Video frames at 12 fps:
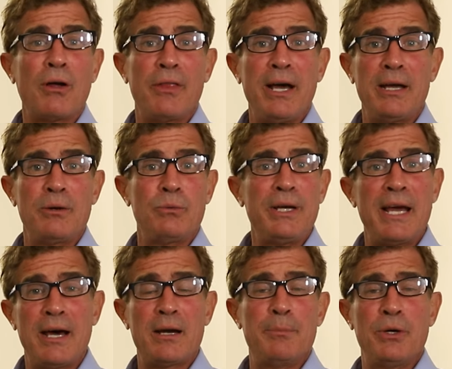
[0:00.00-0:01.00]
all that, we
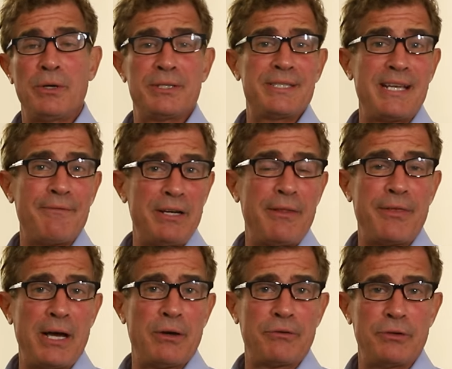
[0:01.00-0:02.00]
had about a
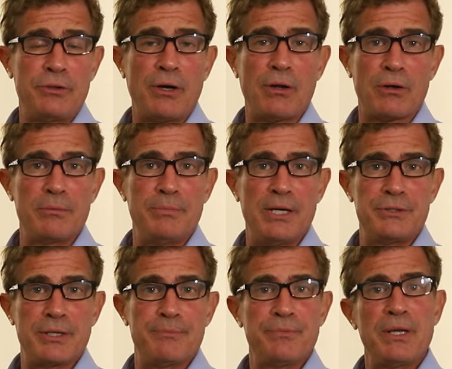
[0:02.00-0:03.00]
$70,000
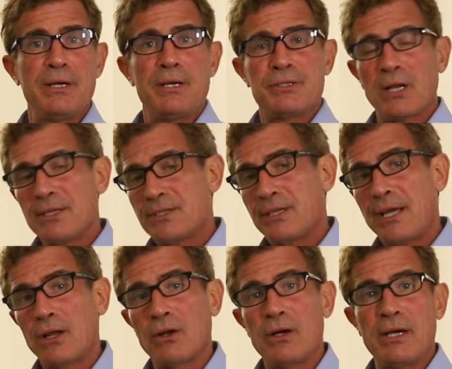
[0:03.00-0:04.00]
budget. So let's
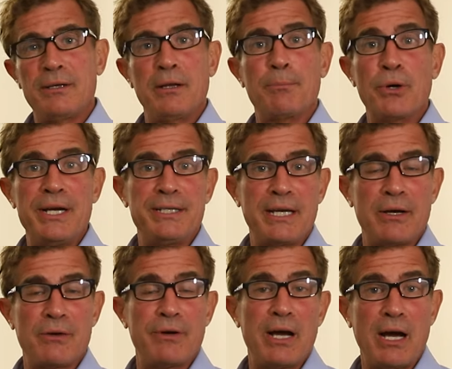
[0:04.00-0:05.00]
take a look at the
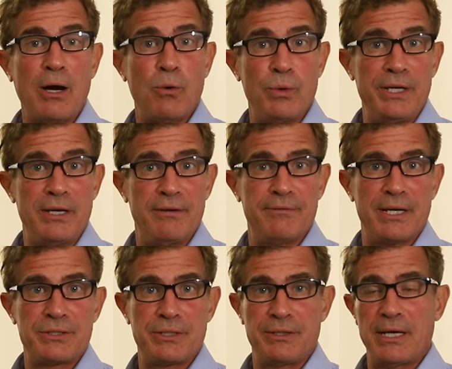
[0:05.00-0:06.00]
breakdown of how we
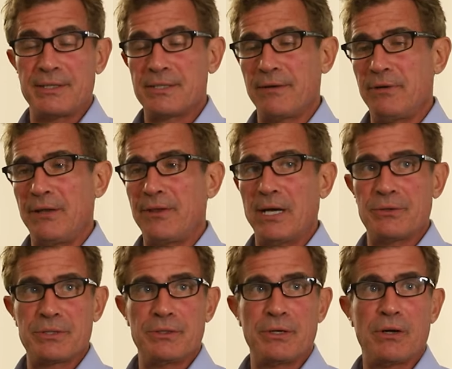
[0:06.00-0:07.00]
invested that
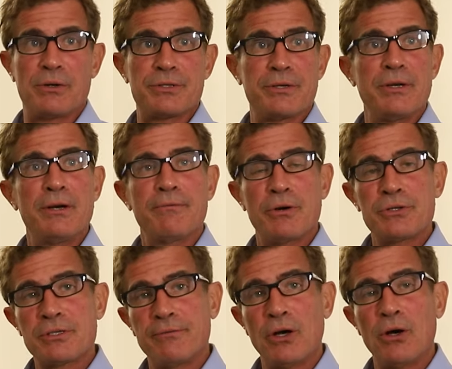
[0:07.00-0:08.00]
$70,000.
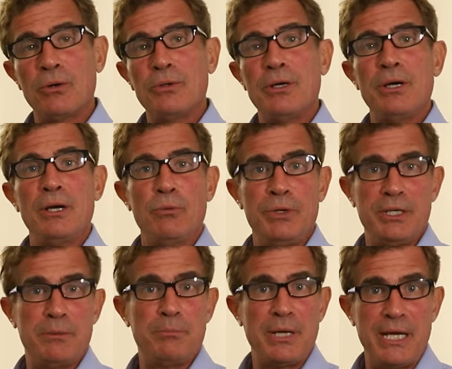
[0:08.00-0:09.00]
First of all, we
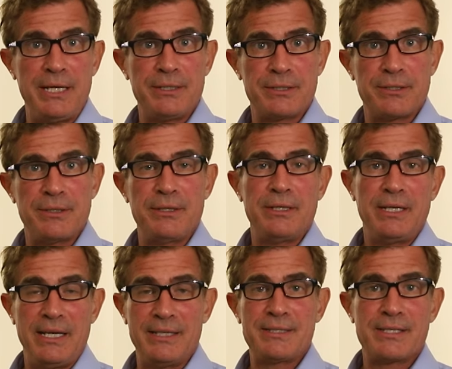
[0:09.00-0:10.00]
did paint
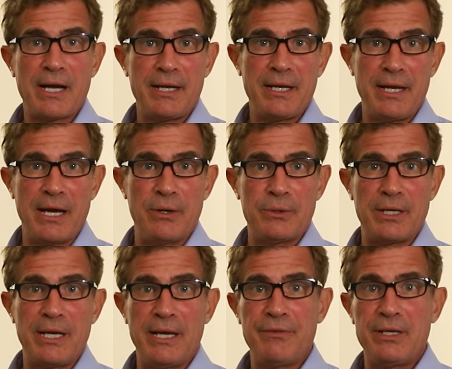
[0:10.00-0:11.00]
inside and out
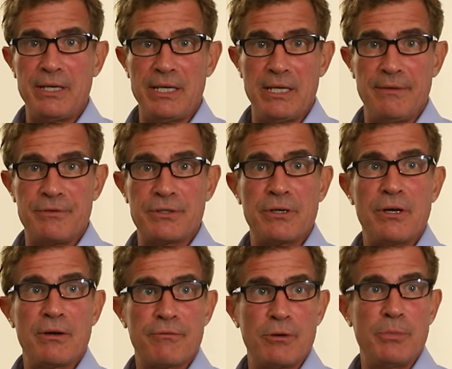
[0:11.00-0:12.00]
and the eaves
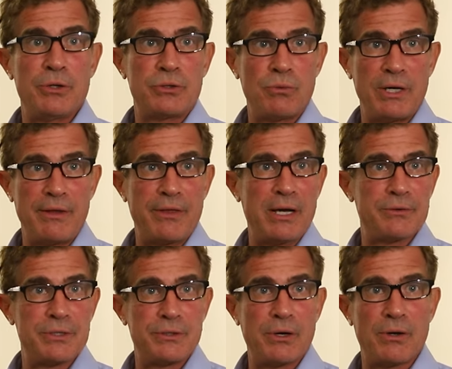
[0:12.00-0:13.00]
for about
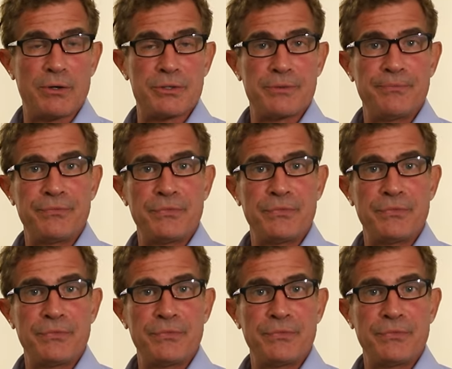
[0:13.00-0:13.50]
$20,000.